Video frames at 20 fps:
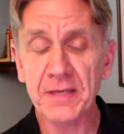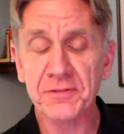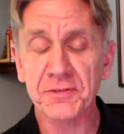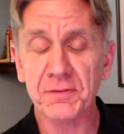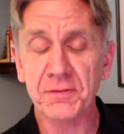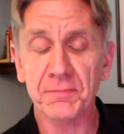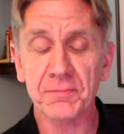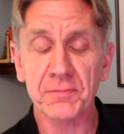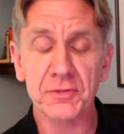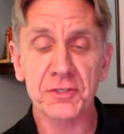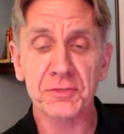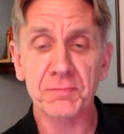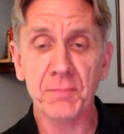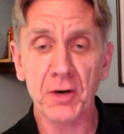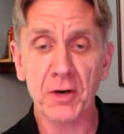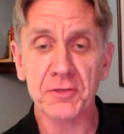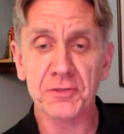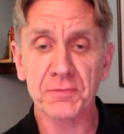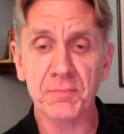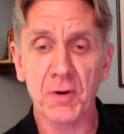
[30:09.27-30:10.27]
some
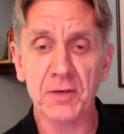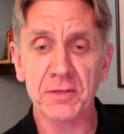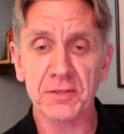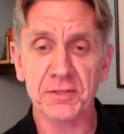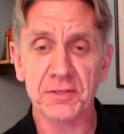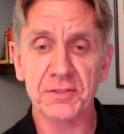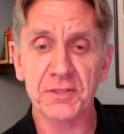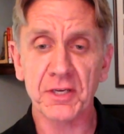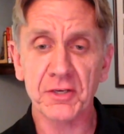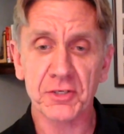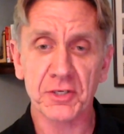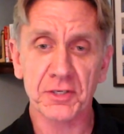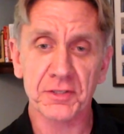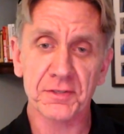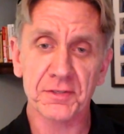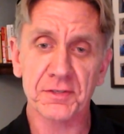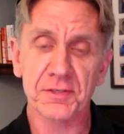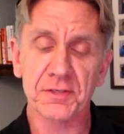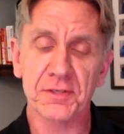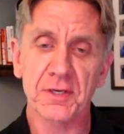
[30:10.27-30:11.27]
smart
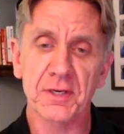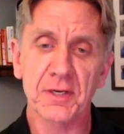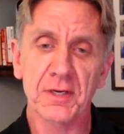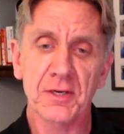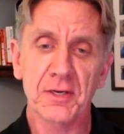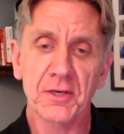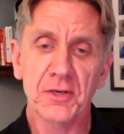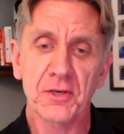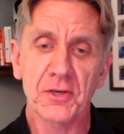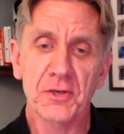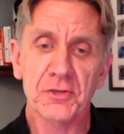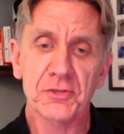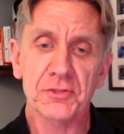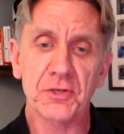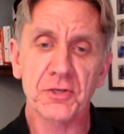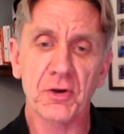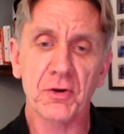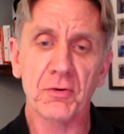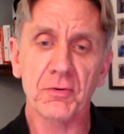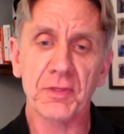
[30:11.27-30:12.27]
decisions
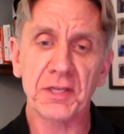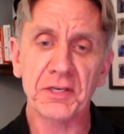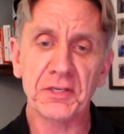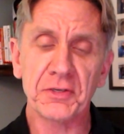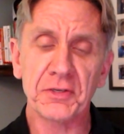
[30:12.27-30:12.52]
so that